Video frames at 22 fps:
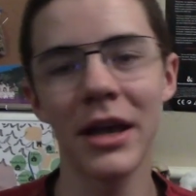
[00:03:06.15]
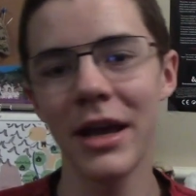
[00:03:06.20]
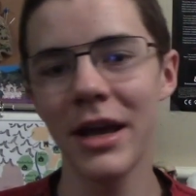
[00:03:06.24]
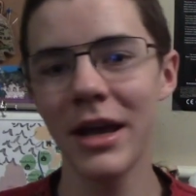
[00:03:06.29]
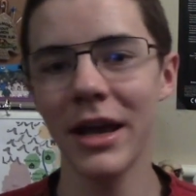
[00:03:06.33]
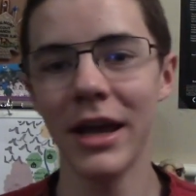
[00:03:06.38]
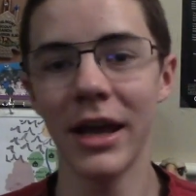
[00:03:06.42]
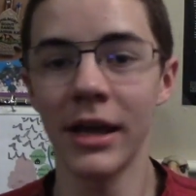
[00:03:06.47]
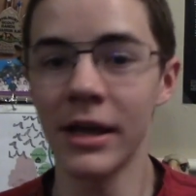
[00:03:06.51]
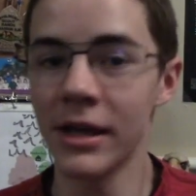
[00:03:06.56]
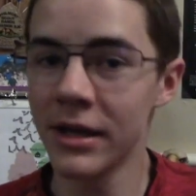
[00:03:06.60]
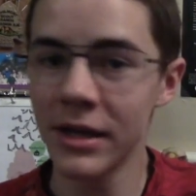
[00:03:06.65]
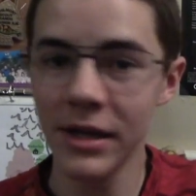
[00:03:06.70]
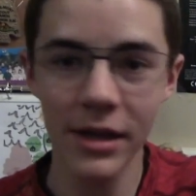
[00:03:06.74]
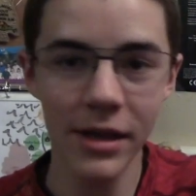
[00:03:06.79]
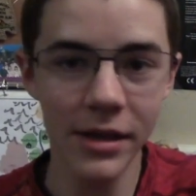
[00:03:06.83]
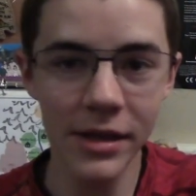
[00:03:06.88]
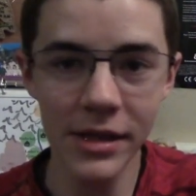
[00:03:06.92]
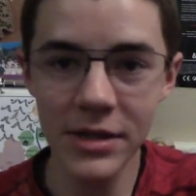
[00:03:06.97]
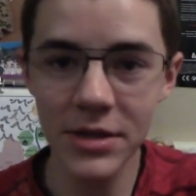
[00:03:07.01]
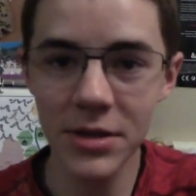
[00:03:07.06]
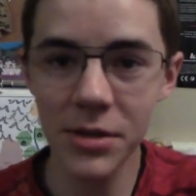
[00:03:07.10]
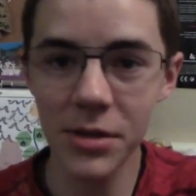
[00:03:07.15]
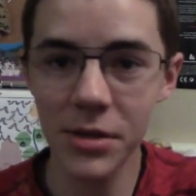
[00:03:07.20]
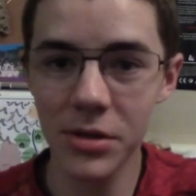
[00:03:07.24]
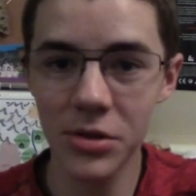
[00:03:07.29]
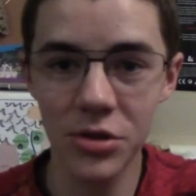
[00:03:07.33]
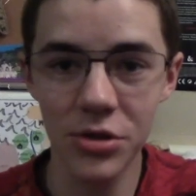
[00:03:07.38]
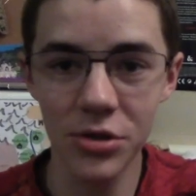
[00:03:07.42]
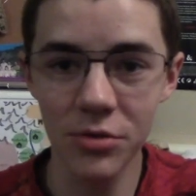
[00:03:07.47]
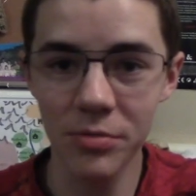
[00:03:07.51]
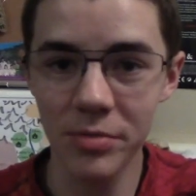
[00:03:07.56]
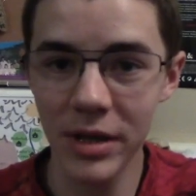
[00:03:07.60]
hey, these are the
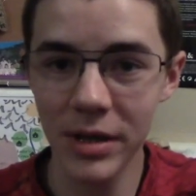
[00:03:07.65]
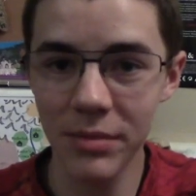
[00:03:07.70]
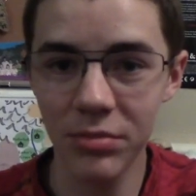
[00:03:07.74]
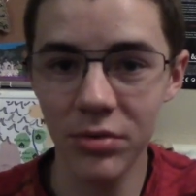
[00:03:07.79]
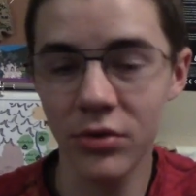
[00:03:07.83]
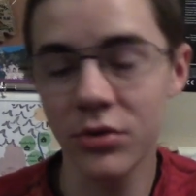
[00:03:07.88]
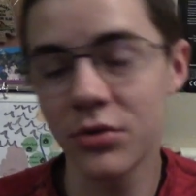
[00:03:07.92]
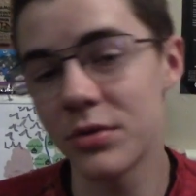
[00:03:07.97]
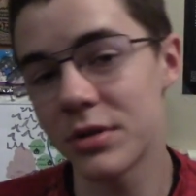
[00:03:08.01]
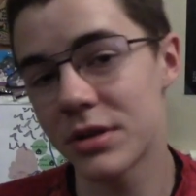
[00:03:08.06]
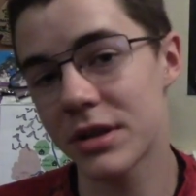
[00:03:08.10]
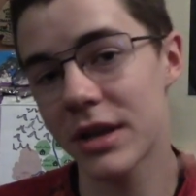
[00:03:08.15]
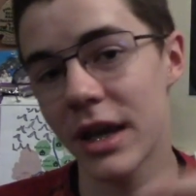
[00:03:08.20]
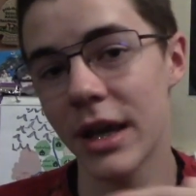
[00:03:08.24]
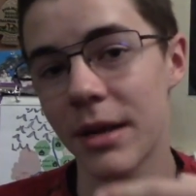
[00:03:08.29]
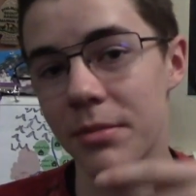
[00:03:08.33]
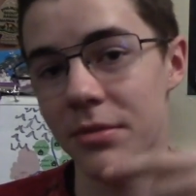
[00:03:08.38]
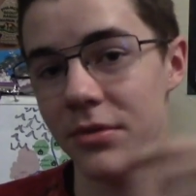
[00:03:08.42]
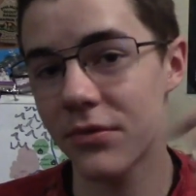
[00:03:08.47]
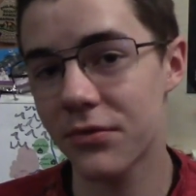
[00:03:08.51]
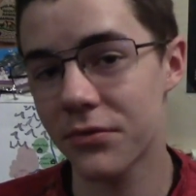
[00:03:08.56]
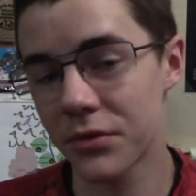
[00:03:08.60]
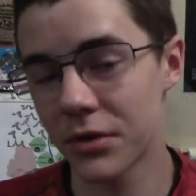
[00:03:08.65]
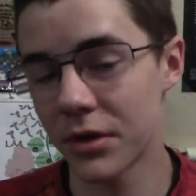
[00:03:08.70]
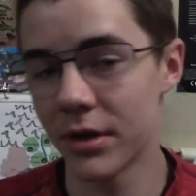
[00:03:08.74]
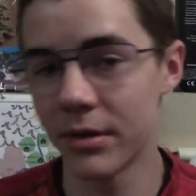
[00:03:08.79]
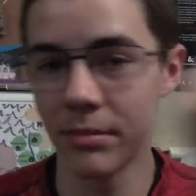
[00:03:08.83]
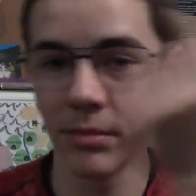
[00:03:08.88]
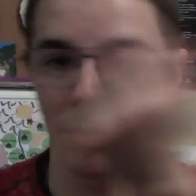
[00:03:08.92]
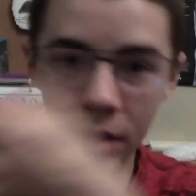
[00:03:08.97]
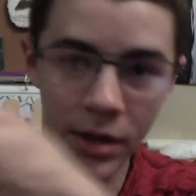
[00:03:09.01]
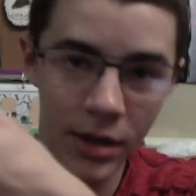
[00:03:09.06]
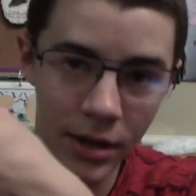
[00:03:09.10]
2 people who escaped
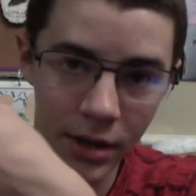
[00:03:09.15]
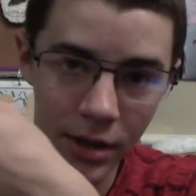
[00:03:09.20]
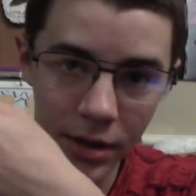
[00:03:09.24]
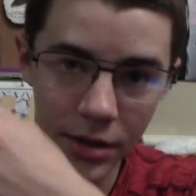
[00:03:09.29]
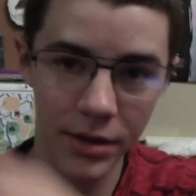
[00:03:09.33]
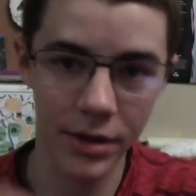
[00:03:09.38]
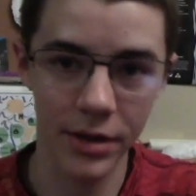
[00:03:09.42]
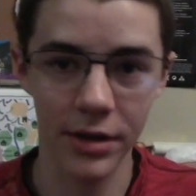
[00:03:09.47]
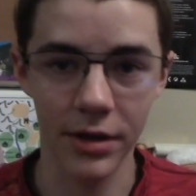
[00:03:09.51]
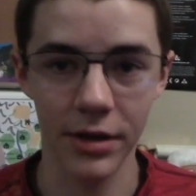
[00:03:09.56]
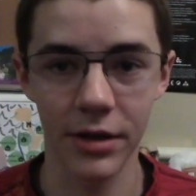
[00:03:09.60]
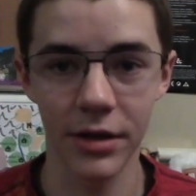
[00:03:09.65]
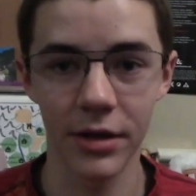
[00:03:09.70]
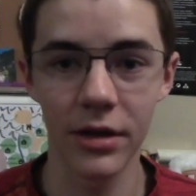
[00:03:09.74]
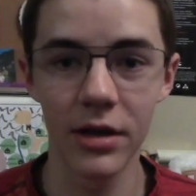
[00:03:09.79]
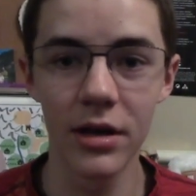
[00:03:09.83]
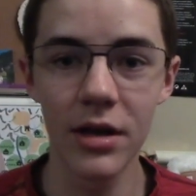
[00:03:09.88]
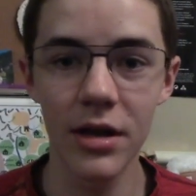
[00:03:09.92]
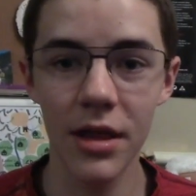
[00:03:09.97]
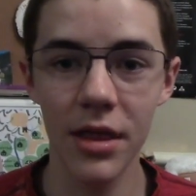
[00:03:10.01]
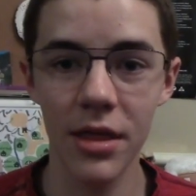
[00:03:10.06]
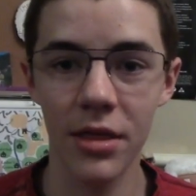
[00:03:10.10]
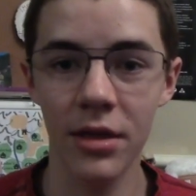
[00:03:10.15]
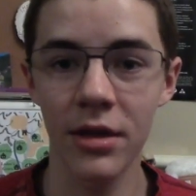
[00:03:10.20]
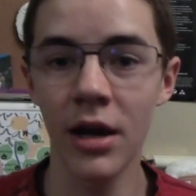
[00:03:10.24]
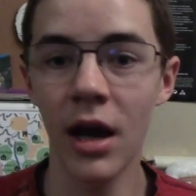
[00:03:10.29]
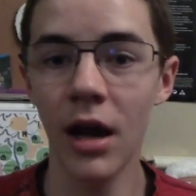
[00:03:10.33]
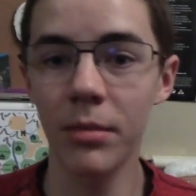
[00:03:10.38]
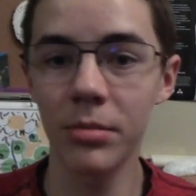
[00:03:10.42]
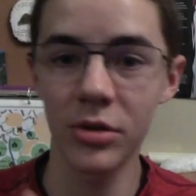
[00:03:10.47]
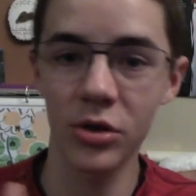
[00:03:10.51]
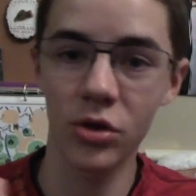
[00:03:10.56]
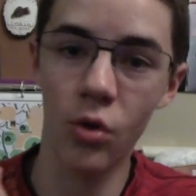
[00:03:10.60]
from the
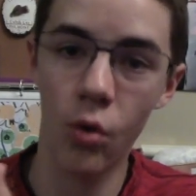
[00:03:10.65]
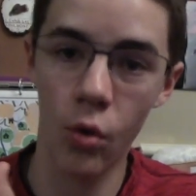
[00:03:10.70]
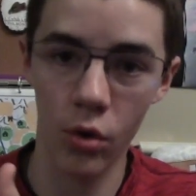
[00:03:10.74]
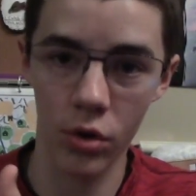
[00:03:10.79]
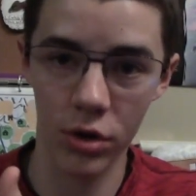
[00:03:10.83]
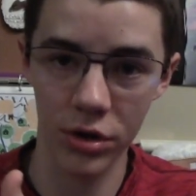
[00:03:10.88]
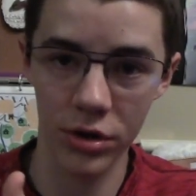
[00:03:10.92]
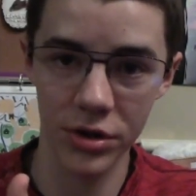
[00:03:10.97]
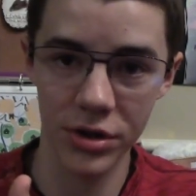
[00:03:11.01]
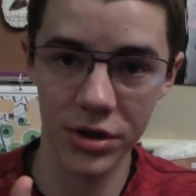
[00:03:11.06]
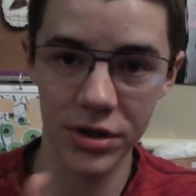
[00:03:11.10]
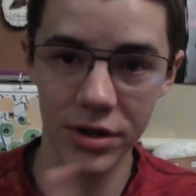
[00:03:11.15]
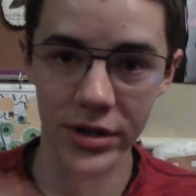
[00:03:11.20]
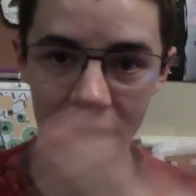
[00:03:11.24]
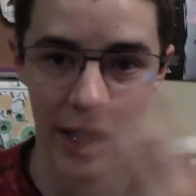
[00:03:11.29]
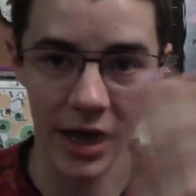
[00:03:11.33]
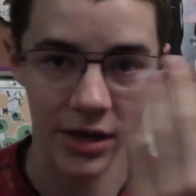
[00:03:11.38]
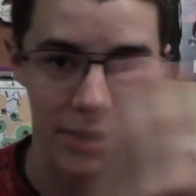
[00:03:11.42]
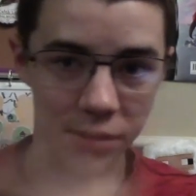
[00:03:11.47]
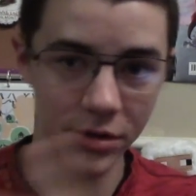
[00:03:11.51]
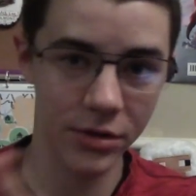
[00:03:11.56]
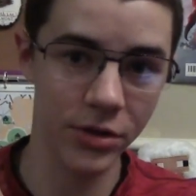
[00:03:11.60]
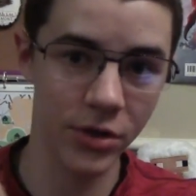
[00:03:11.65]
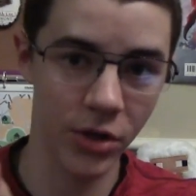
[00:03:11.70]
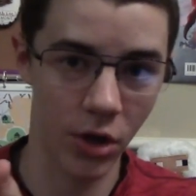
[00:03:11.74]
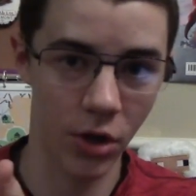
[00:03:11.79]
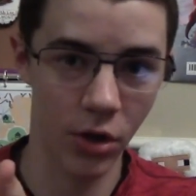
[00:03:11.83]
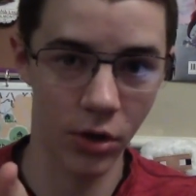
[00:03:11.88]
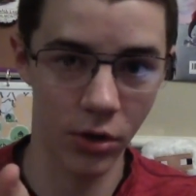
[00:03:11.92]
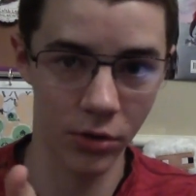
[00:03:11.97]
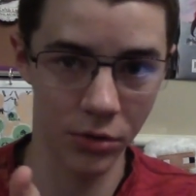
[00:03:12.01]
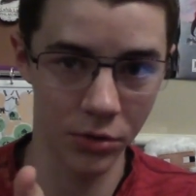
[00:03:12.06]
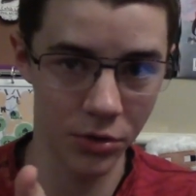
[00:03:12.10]
goblin quarters that
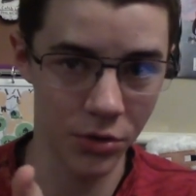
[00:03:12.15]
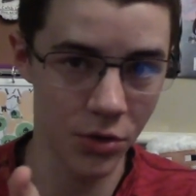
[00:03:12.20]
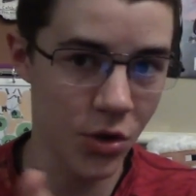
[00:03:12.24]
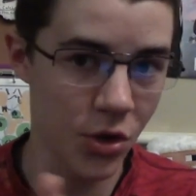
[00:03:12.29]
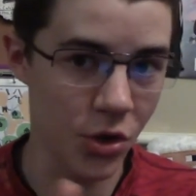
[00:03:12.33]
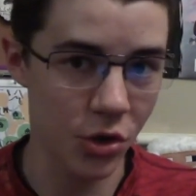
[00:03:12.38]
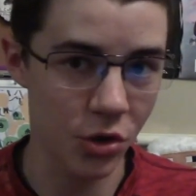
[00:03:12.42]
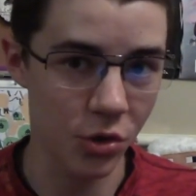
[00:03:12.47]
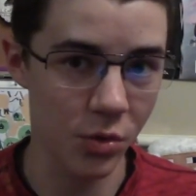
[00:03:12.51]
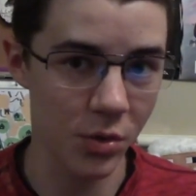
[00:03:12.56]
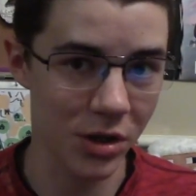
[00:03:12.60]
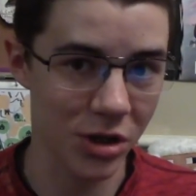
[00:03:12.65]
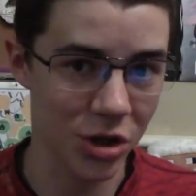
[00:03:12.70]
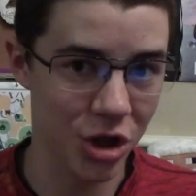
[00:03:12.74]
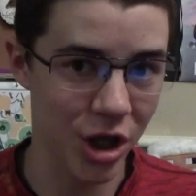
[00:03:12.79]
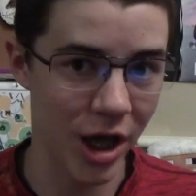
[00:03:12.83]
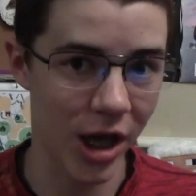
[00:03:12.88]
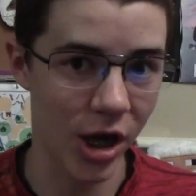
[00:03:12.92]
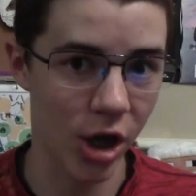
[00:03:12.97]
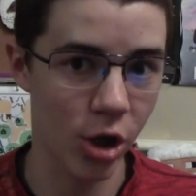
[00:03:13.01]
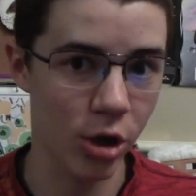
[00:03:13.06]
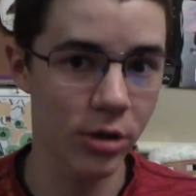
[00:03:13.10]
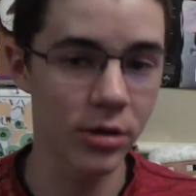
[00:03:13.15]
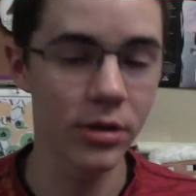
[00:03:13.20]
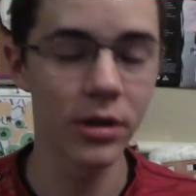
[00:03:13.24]
y'all nuked with a shatter.